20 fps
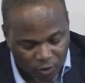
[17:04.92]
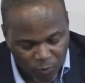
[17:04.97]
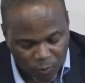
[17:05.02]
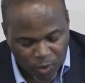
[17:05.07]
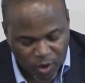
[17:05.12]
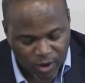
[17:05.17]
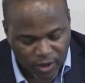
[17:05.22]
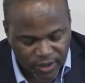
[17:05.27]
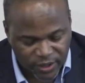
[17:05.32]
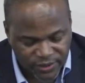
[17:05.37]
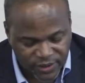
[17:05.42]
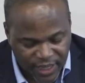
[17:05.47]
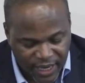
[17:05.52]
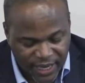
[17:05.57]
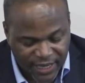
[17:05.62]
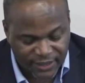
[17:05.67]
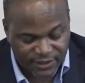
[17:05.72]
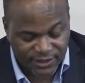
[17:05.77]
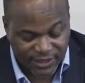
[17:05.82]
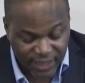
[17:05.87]
was
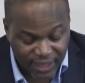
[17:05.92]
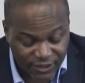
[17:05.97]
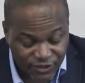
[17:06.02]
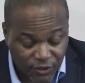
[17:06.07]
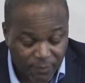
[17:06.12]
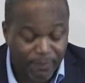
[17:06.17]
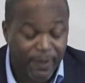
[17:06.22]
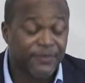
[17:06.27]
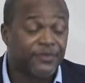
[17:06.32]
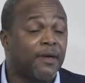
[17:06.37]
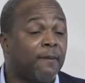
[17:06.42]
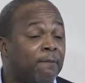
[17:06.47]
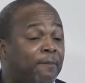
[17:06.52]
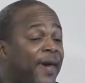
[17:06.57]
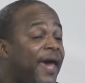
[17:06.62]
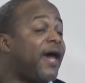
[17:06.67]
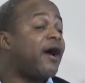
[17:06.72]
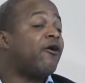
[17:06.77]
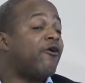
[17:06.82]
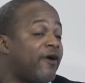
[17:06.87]
a teacher. But the
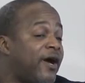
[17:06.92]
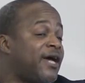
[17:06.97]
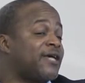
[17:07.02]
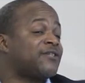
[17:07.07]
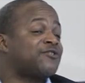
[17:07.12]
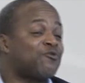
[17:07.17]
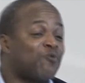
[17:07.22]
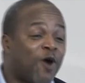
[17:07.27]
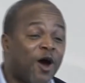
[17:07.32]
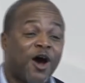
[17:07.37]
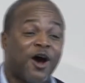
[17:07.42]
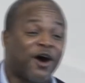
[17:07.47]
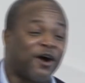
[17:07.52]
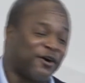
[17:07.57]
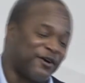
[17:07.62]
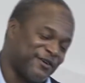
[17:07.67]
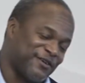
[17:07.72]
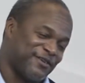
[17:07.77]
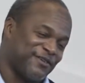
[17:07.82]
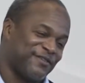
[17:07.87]
bell has
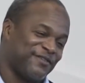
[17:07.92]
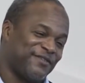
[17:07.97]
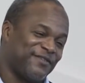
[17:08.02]
rung,